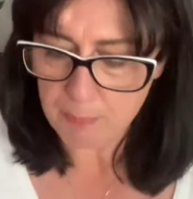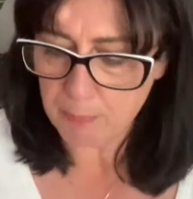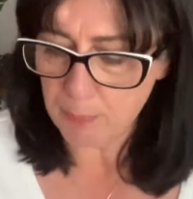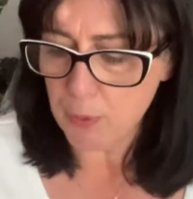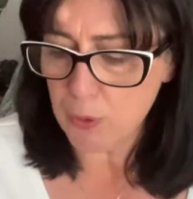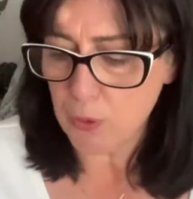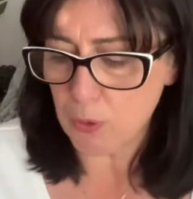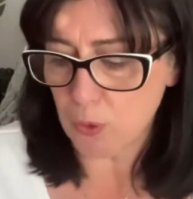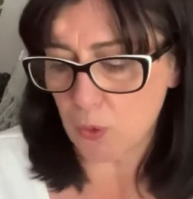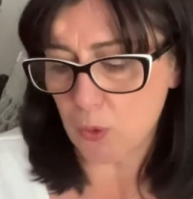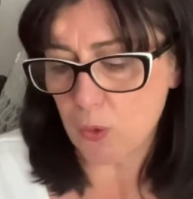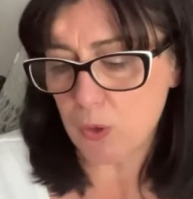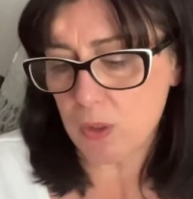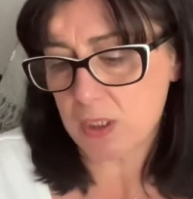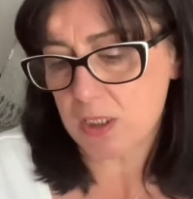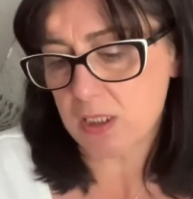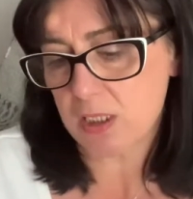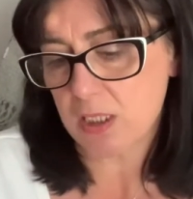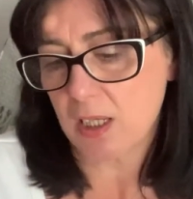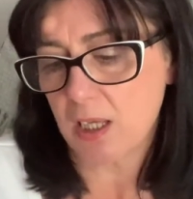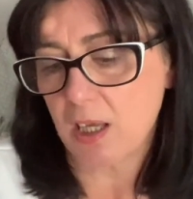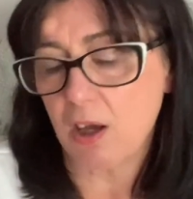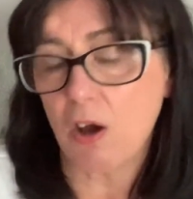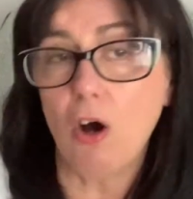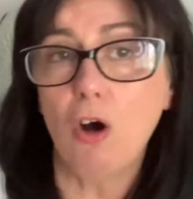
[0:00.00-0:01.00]
bought
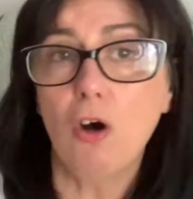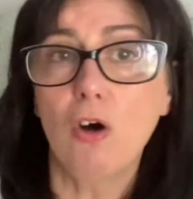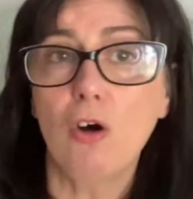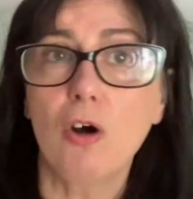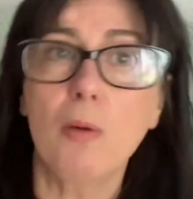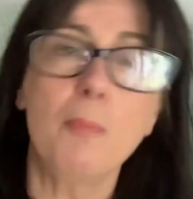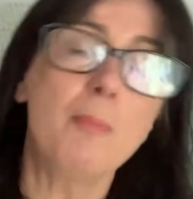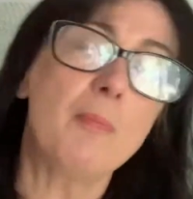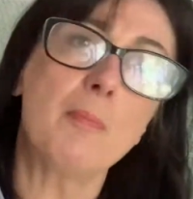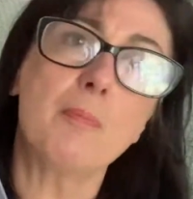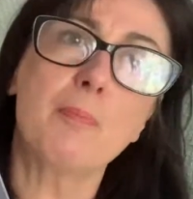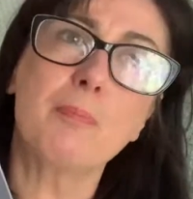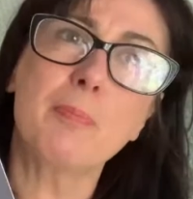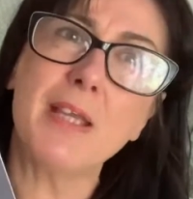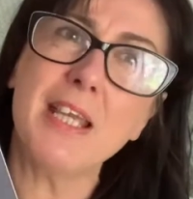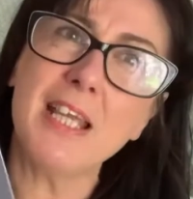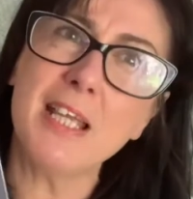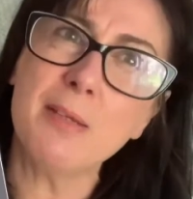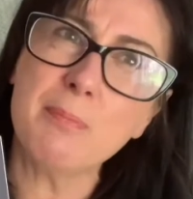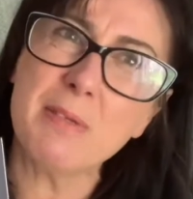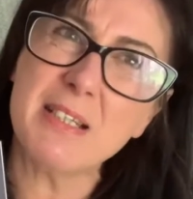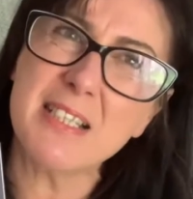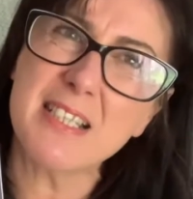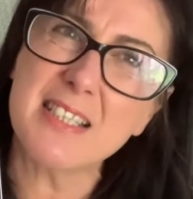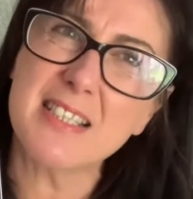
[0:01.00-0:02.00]
Being
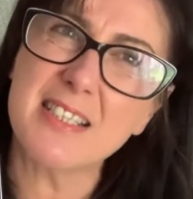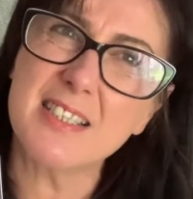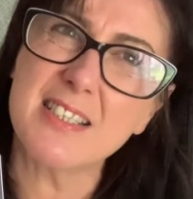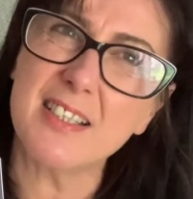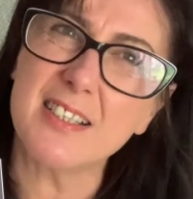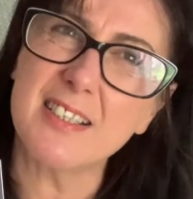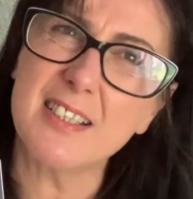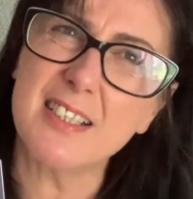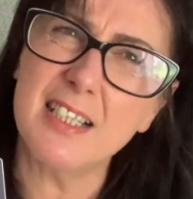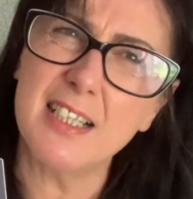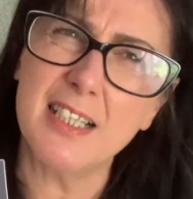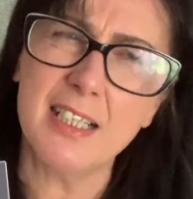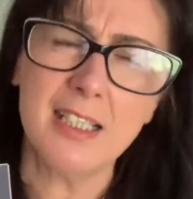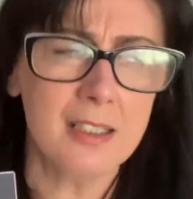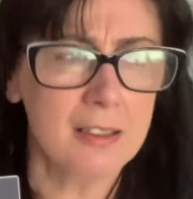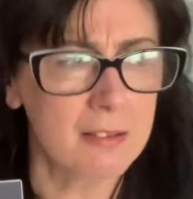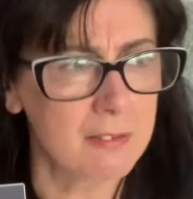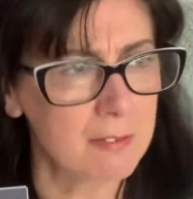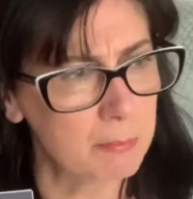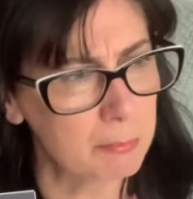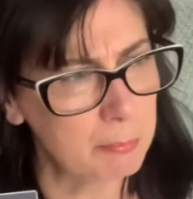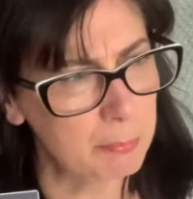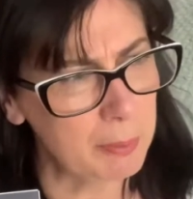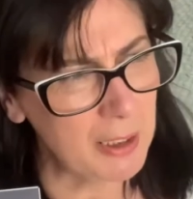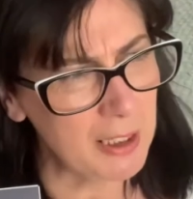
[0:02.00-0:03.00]
Mrs. Dudley,
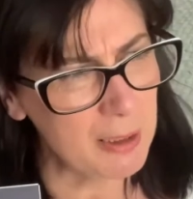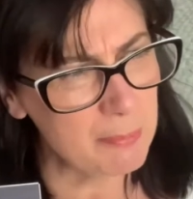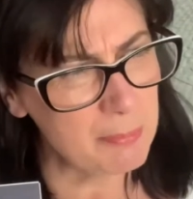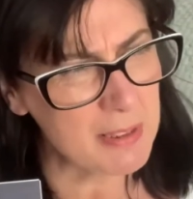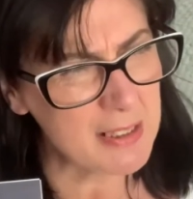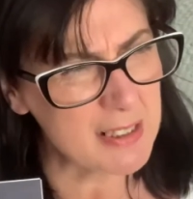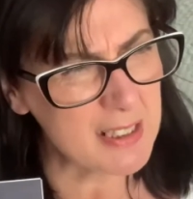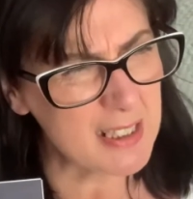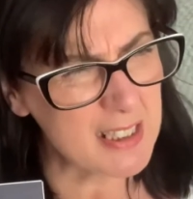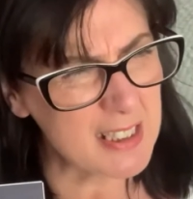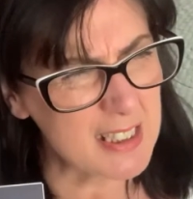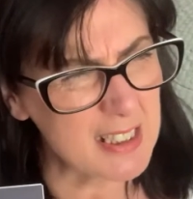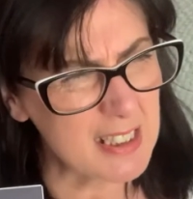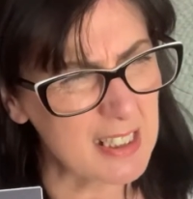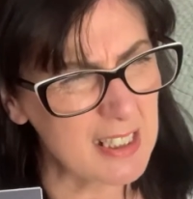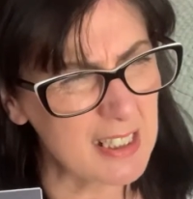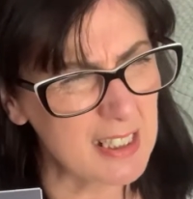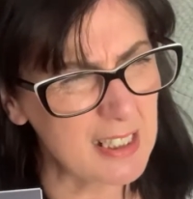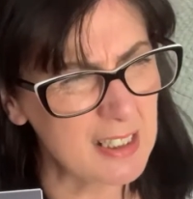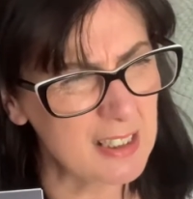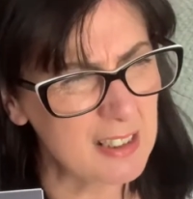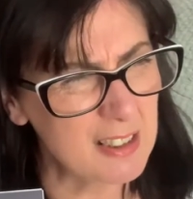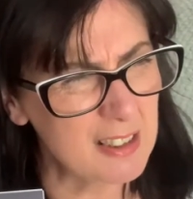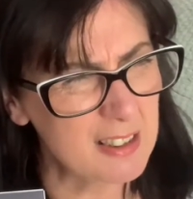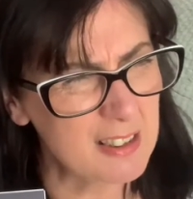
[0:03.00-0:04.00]
Being Mrs. D,
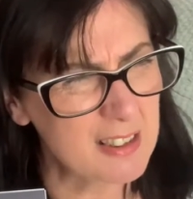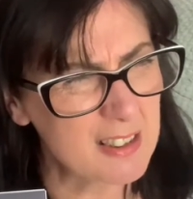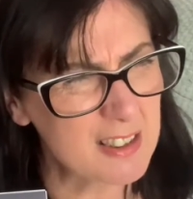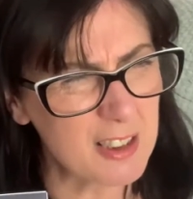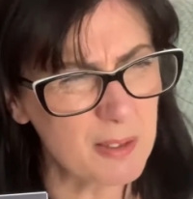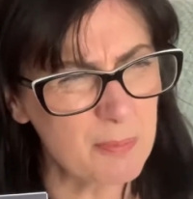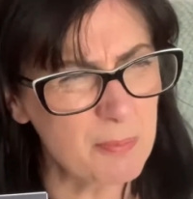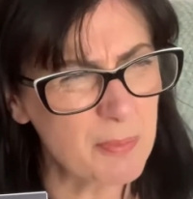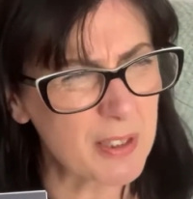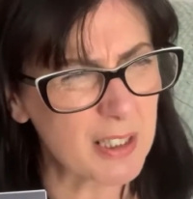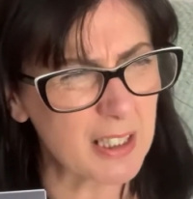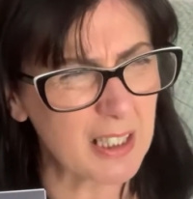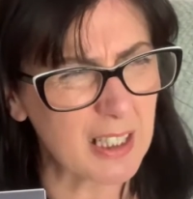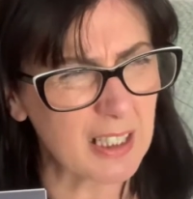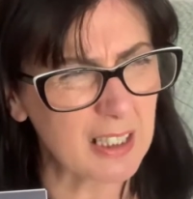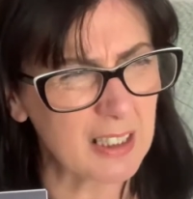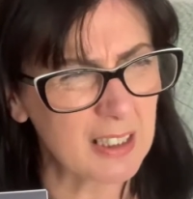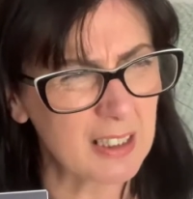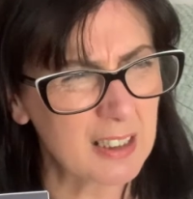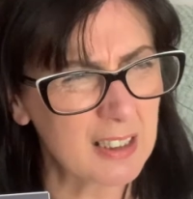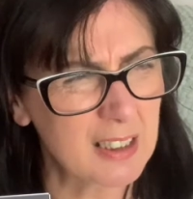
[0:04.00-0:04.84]
something.